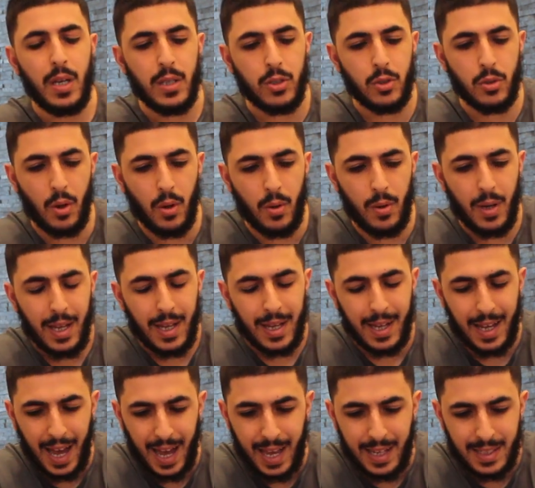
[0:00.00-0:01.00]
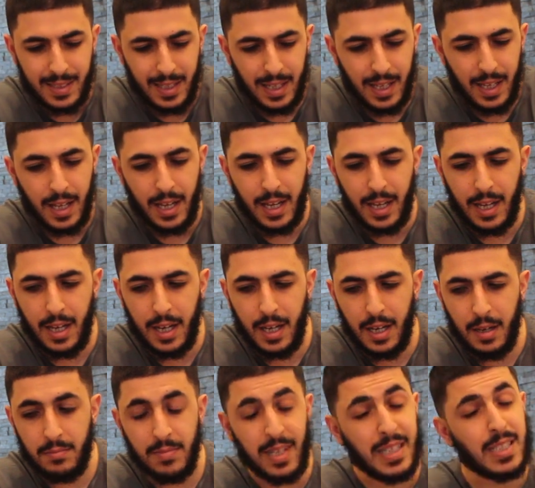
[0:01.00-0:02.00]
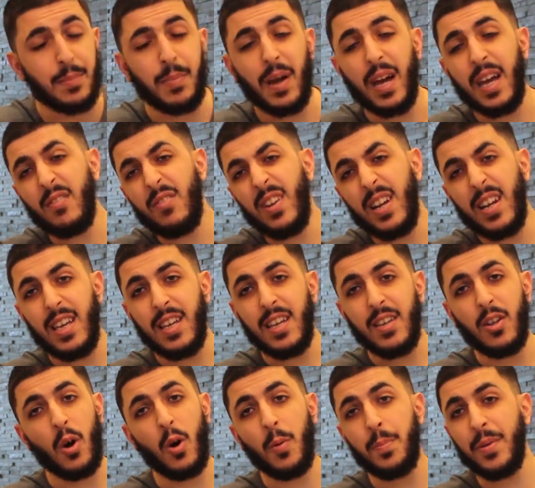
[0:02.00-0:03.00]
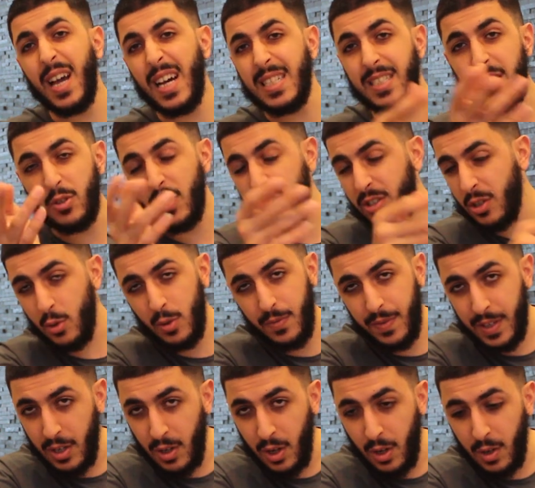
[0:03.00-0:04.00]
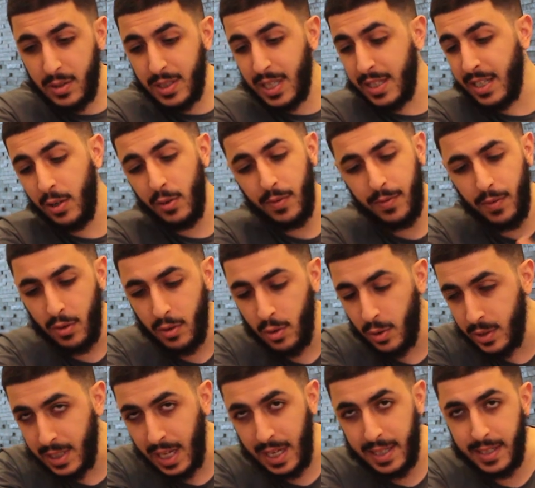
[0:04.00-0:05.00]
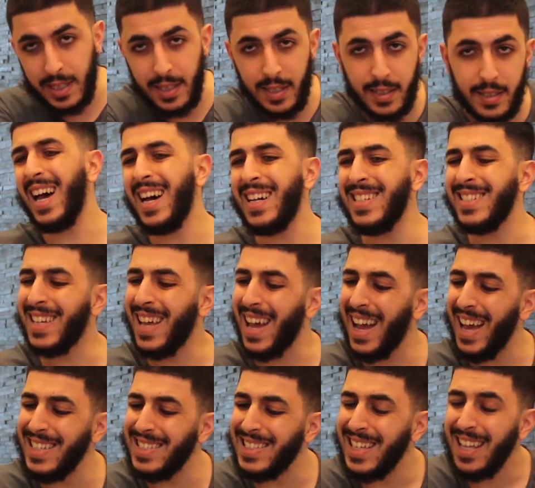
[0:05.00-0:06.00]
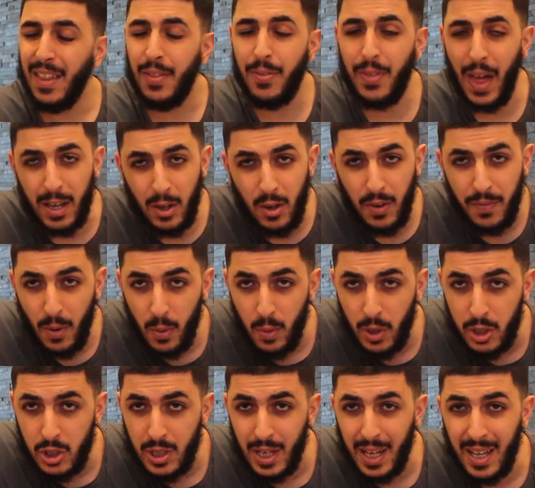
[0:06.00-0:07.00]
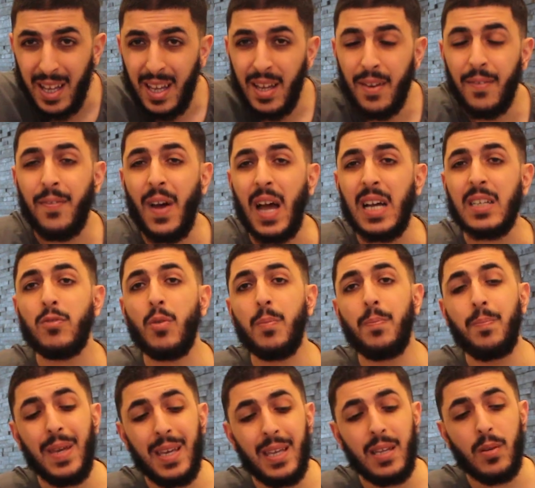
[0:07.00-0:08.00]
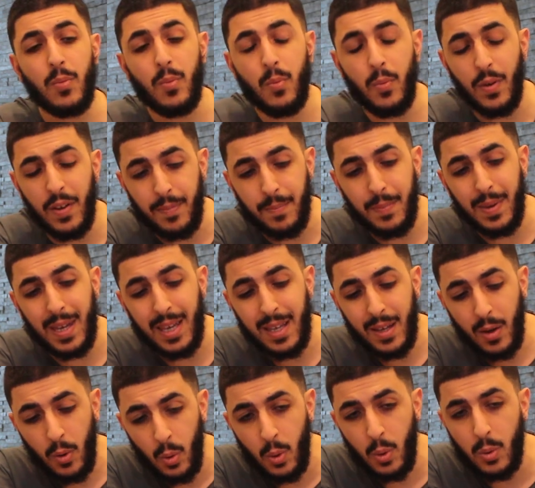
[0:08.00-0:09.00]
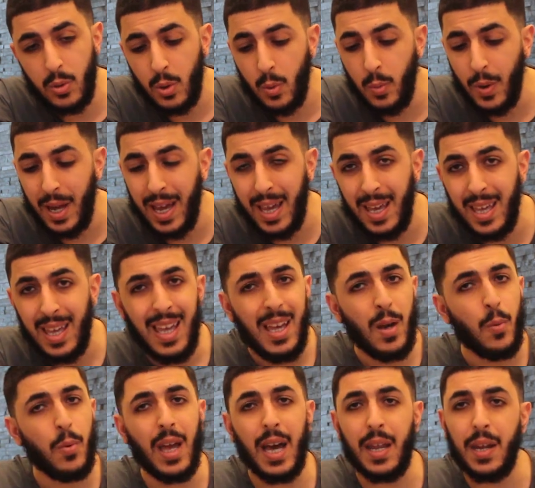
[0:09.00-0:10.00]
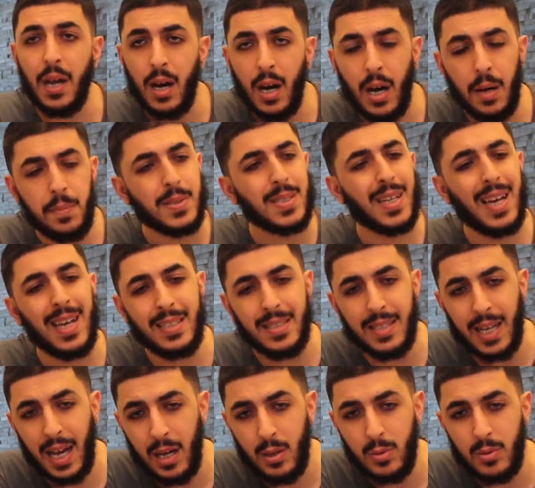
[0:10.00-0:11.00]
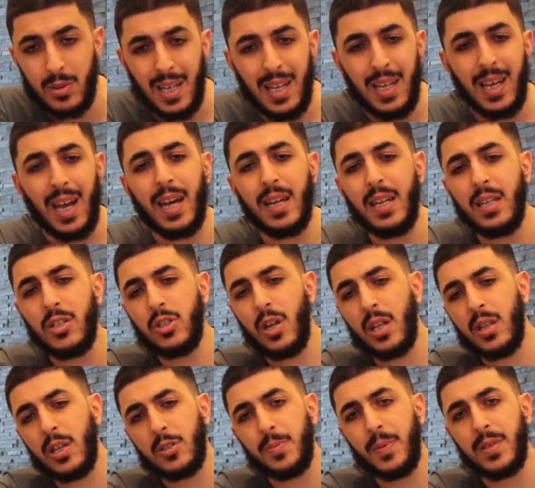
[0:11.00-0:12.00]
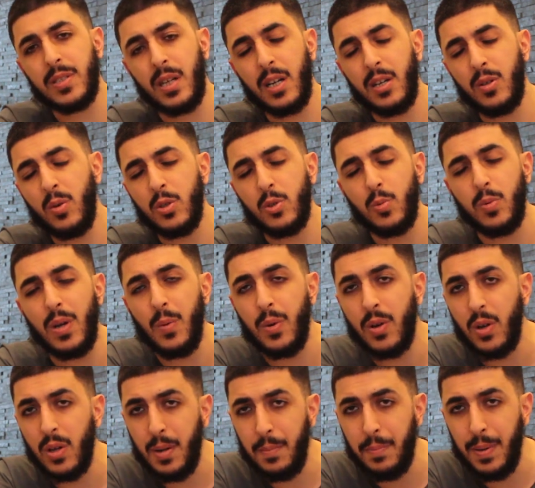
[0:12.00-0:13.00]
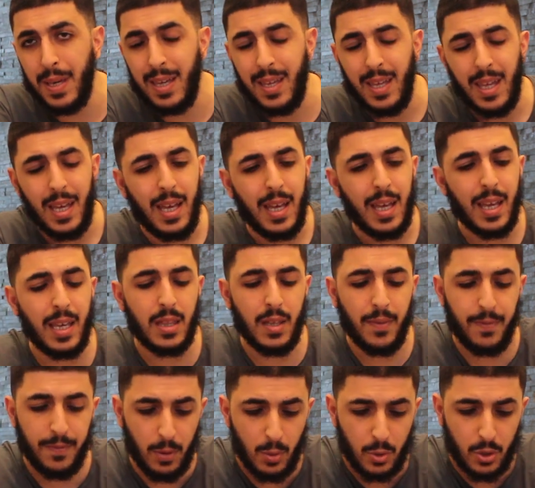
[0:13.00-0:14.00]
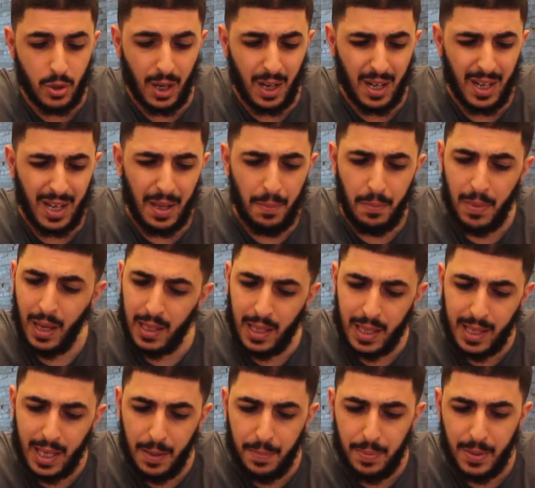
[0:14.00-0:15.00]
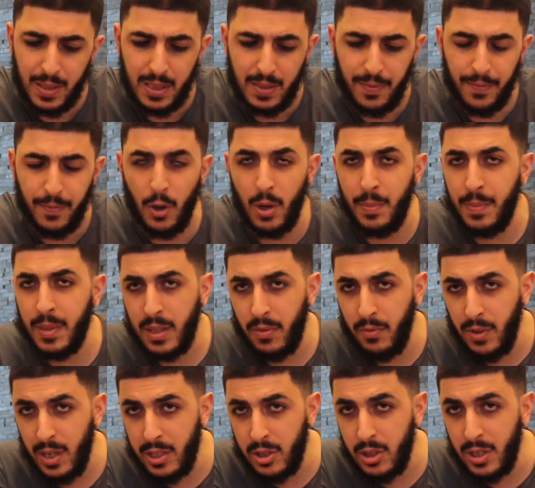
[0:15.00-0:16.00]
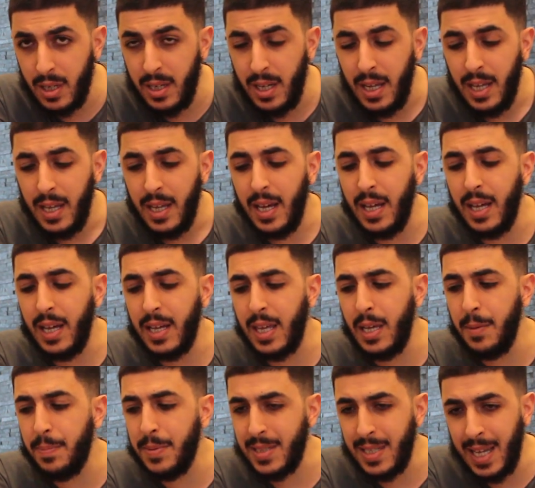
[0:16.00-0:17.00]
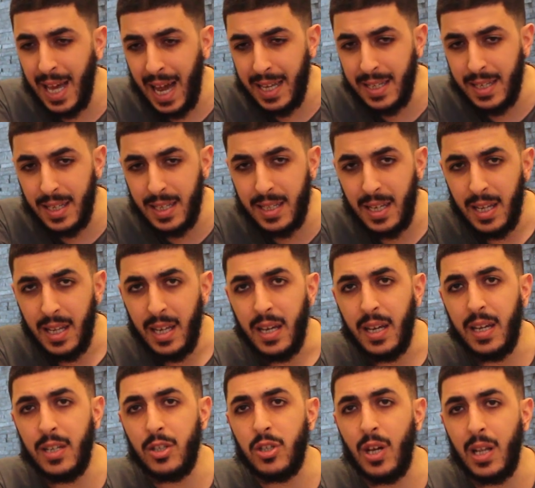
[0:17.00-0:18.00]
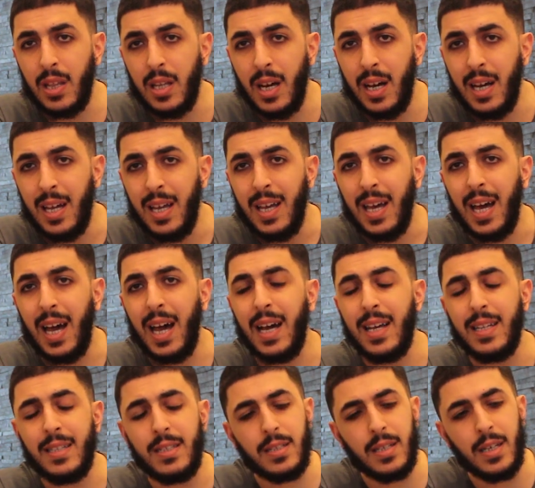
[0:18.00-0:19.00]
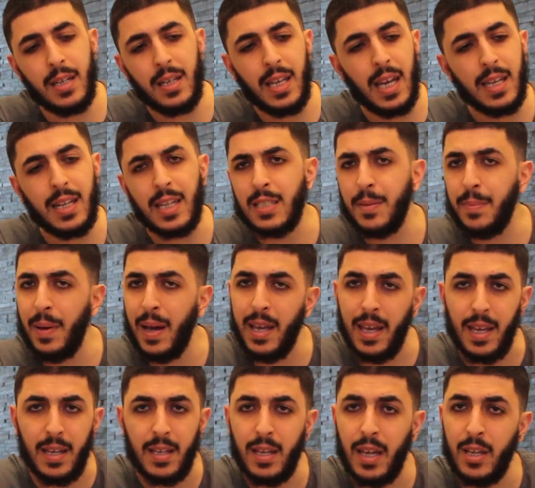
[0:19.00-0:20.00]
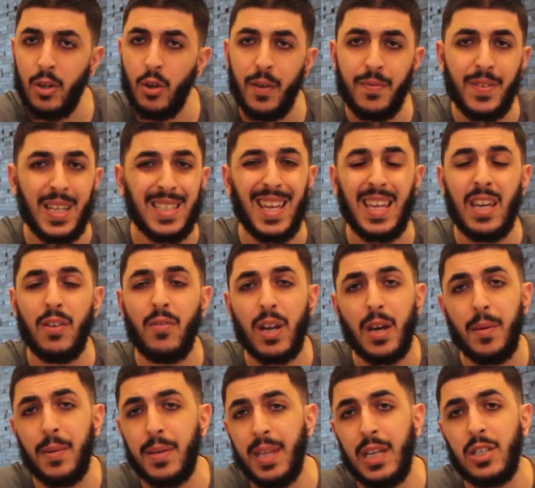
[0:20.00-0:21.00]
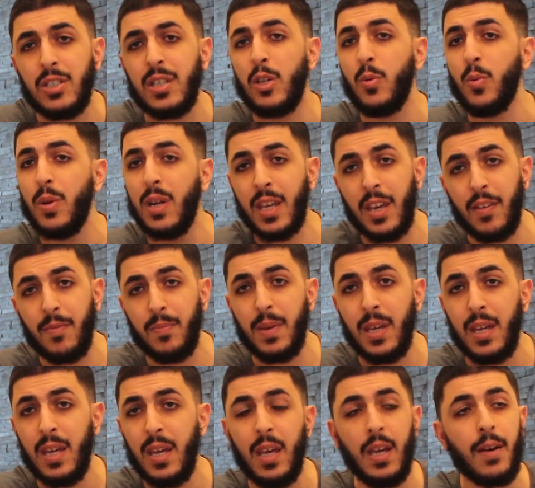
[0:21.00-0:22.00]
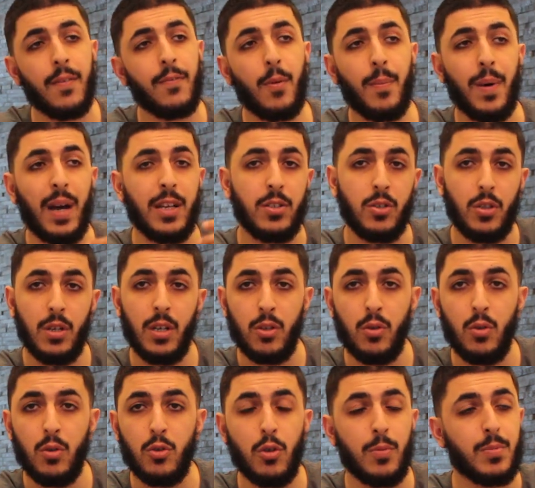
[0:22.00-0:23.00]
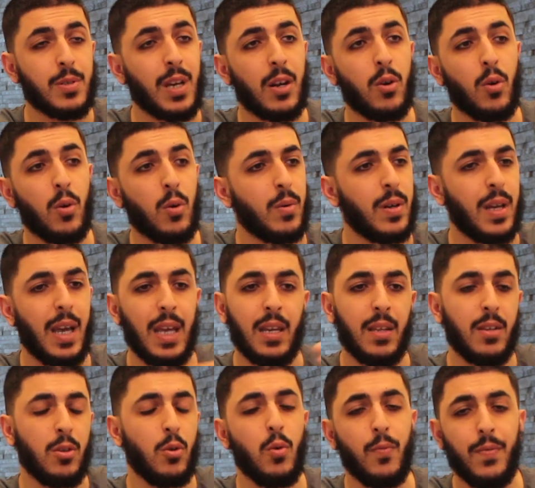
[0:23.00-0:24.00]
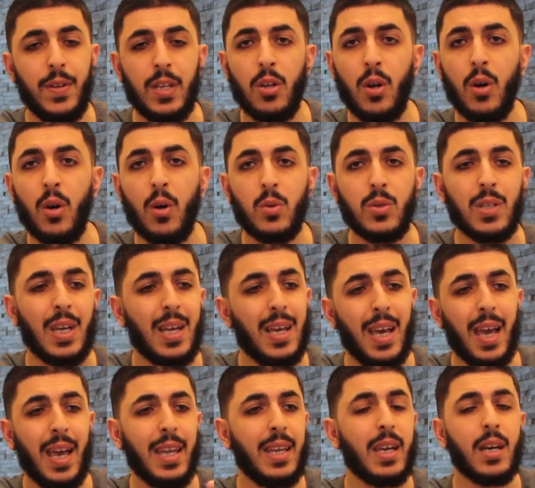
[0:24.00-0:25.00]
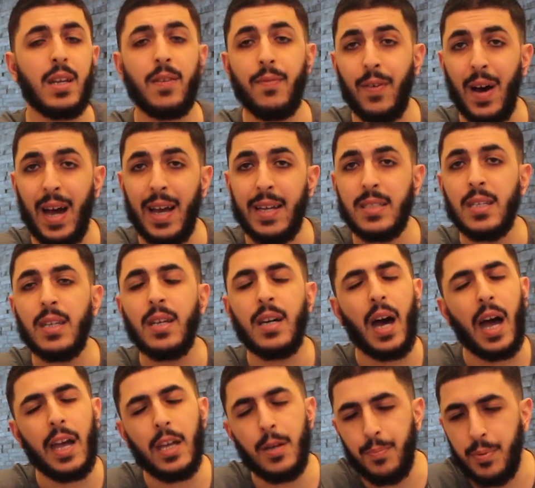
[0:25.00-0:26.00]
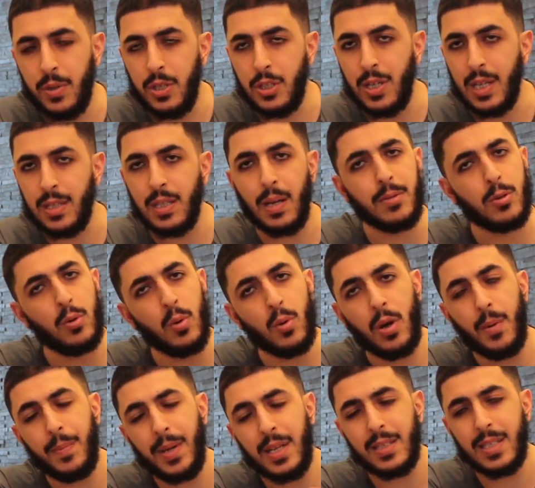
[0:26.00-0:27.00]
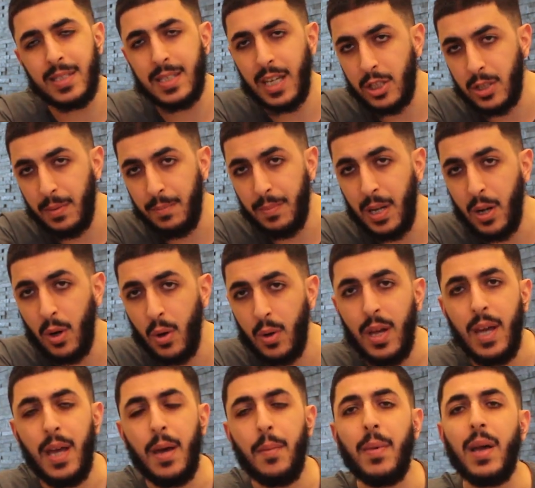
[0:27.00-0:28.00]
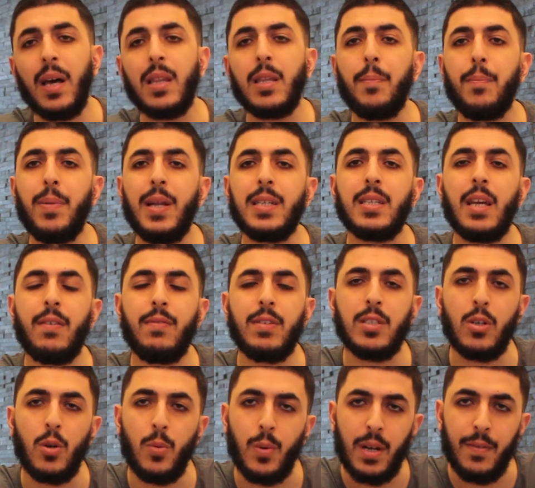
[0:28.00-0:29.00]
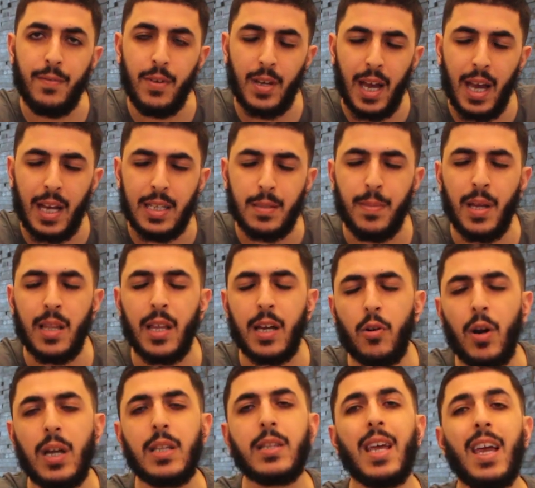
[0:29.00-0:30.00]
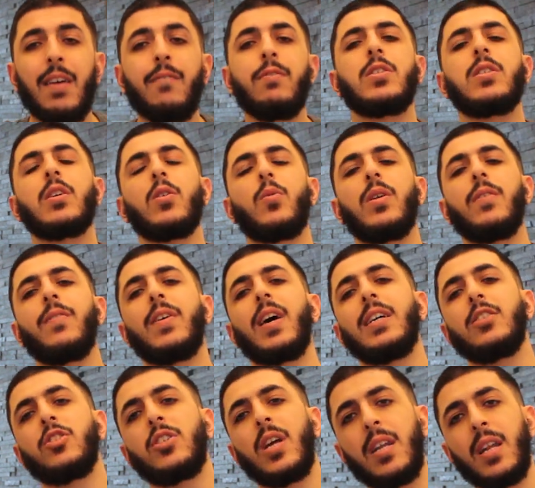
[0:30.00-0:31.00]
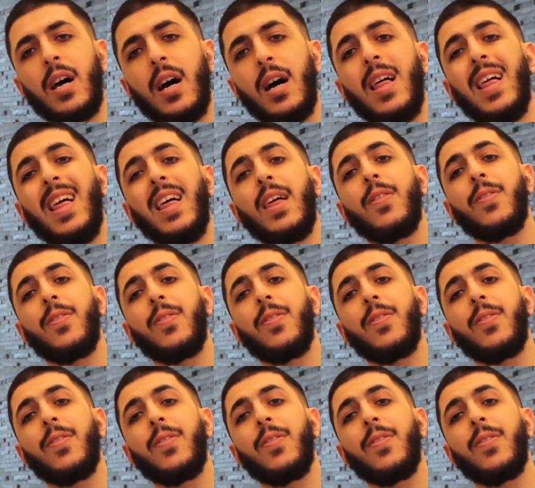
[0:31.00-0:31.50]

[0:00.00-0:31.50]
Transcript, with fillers: So guys, uh, that's about it really. You know, I hope you guys enjoyed the two videos and the little phone calls that I did. And guys, Thank you for watching. Thanks for being with me all the way. We had our ups and downs, and inshallah, subhanahu knows where we're going to be in the future. May Allah keep us firm in the religion, uh, keep us guided, inshallah. And uh, yeah, that's about it. You know, if there's any recommendation that you want to give me for my uh, YouTube channel, any new videos, any advice, I appreciate that. Do comment in the section below. May Allah bless every single one of you guys. May Allah grant every single one of you guys Jannah.